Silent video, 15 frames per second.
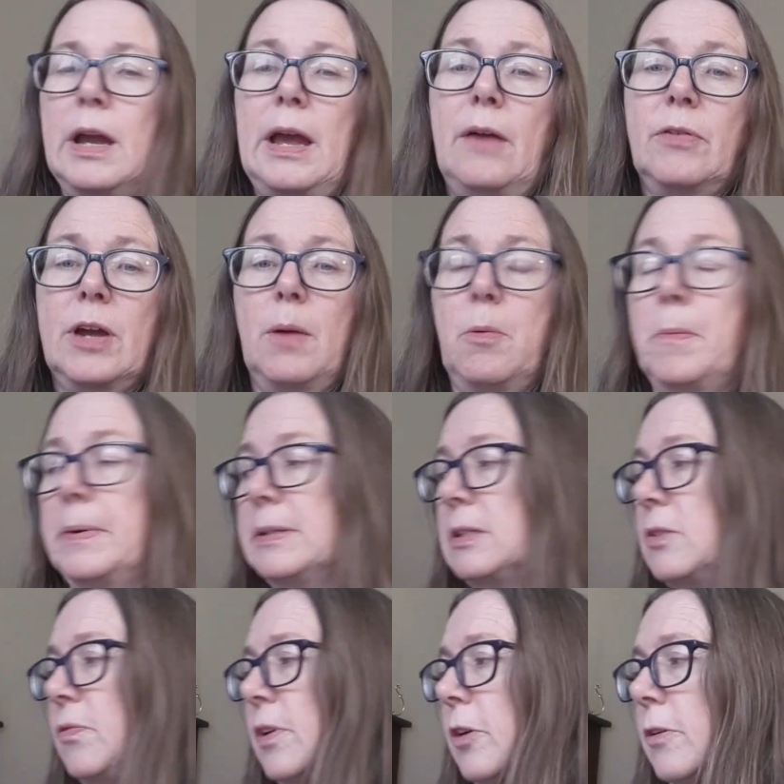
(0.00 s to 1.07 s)
I have a couple months
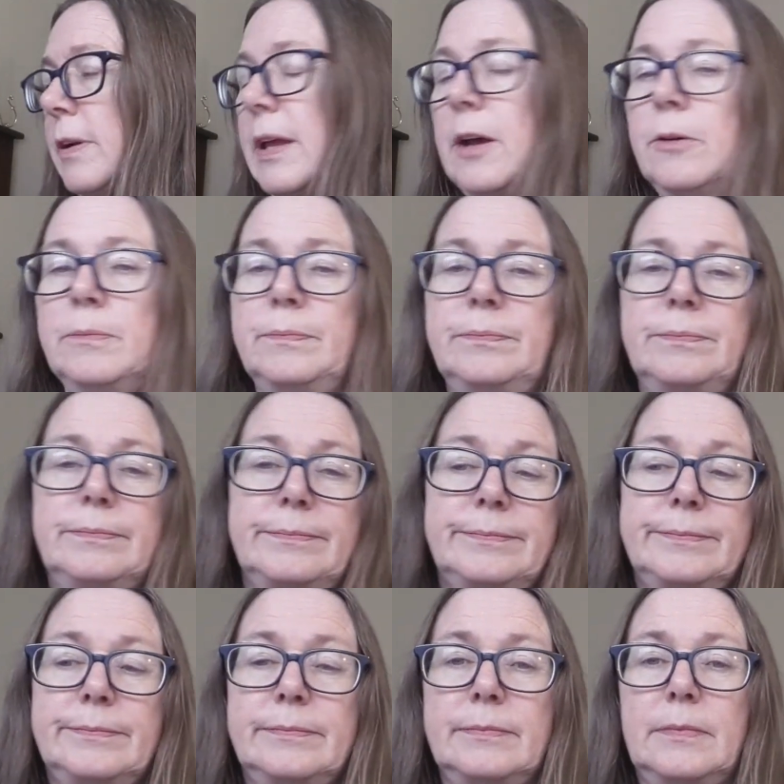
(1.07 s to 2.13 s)
to figure it out.
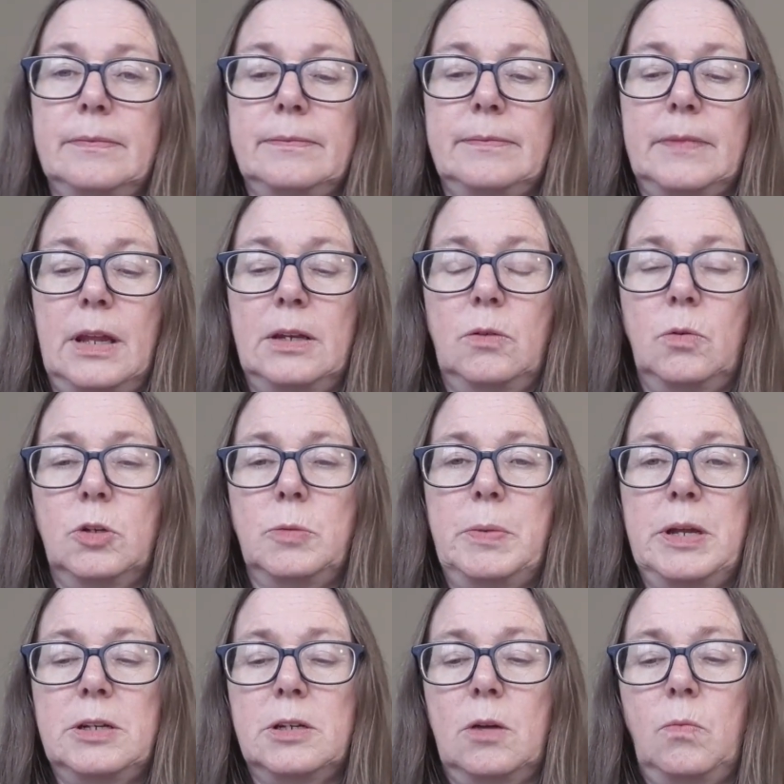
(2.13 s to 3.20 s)
And it will
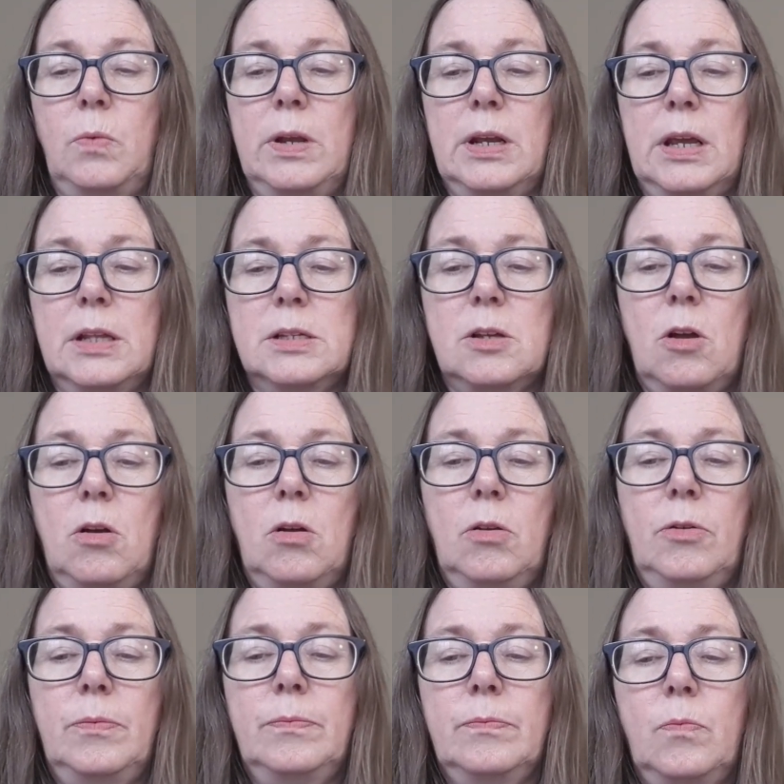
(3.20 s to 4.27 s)
depend on when it gets
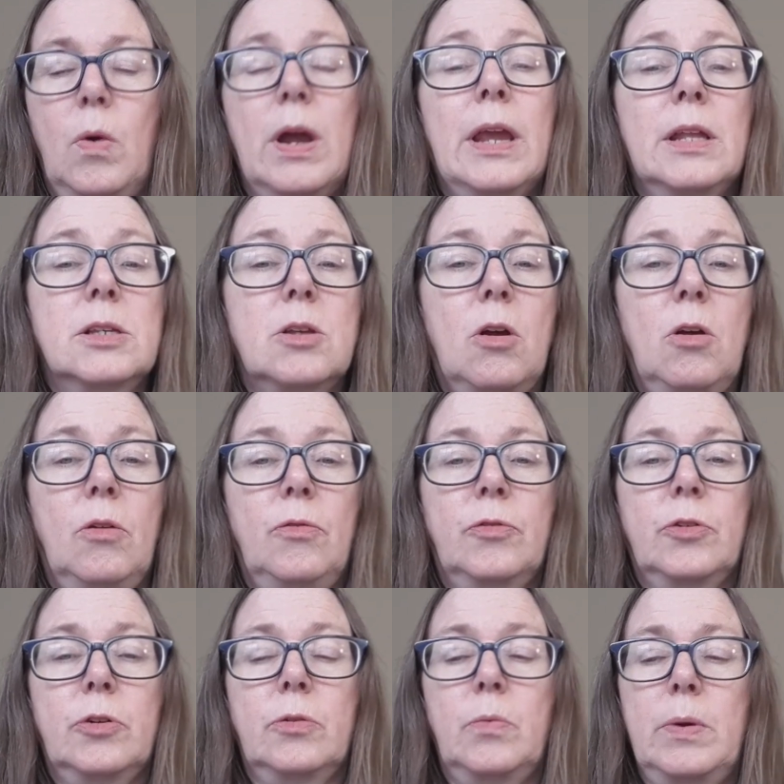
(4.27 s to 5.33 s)
called, what gets called
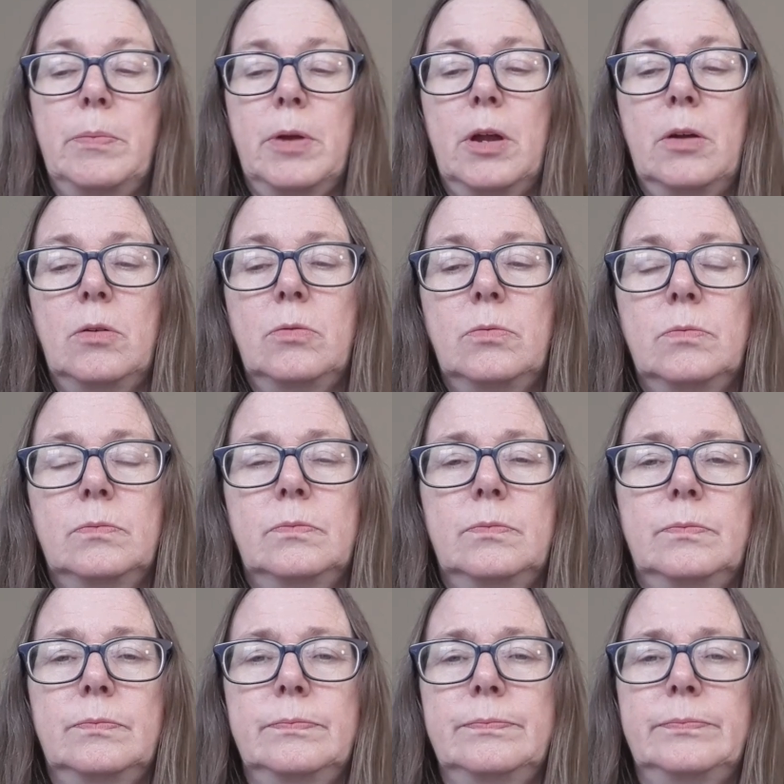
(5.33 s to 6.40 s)
for WIP Go,
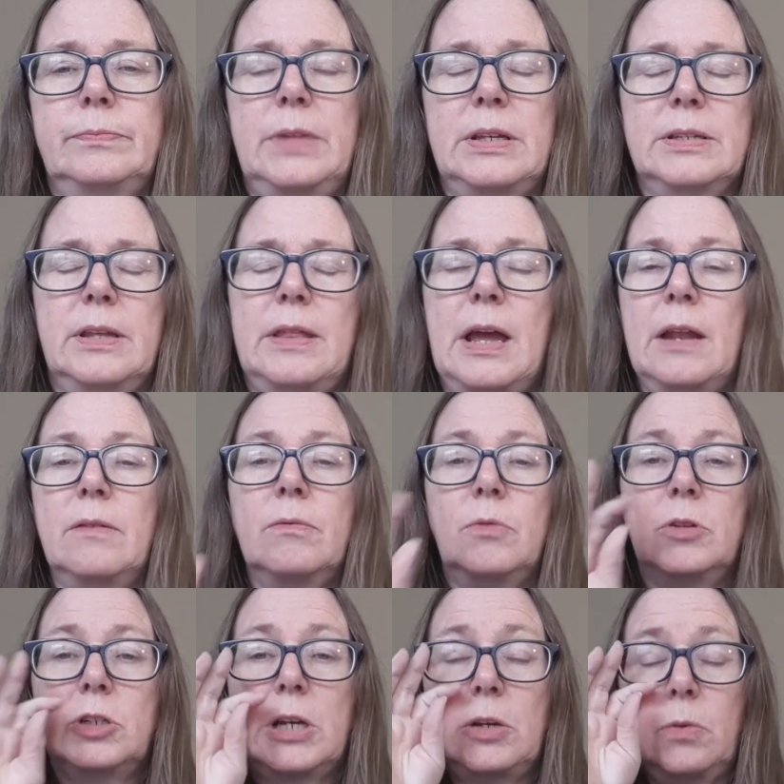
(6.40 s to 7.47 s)
things like that.
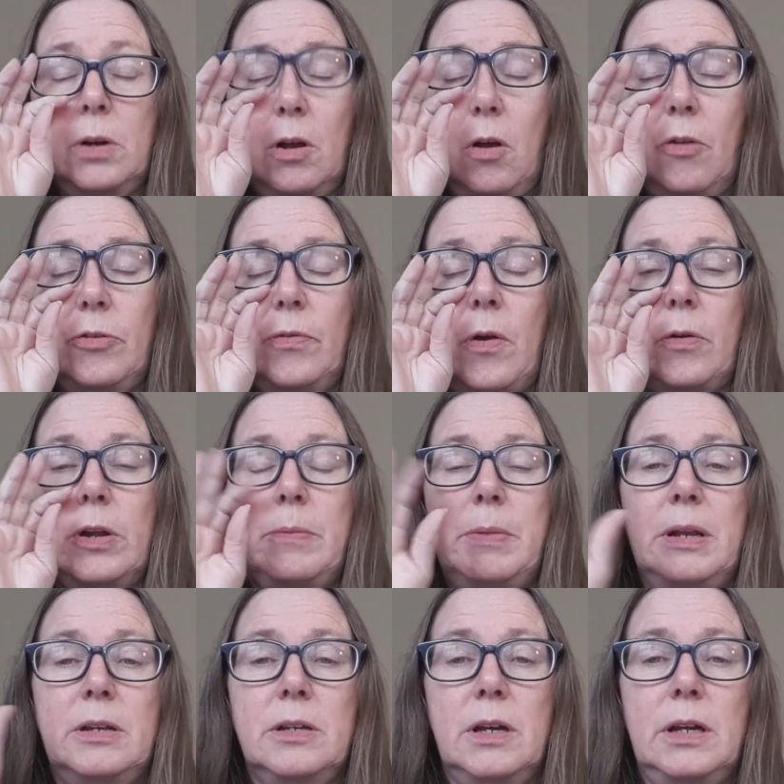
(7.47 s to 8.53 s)
January calls have already
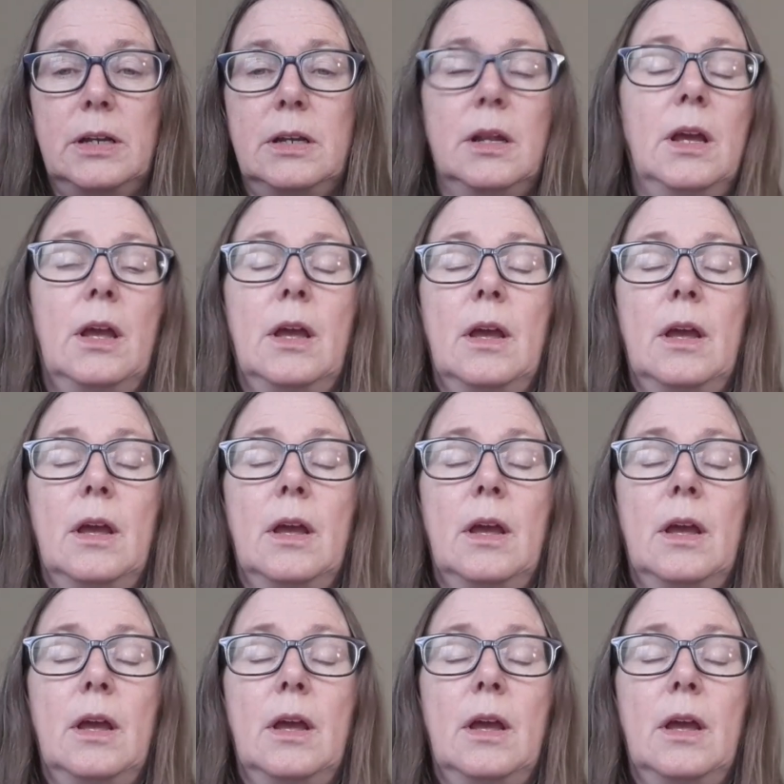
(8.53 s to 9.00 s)
been done.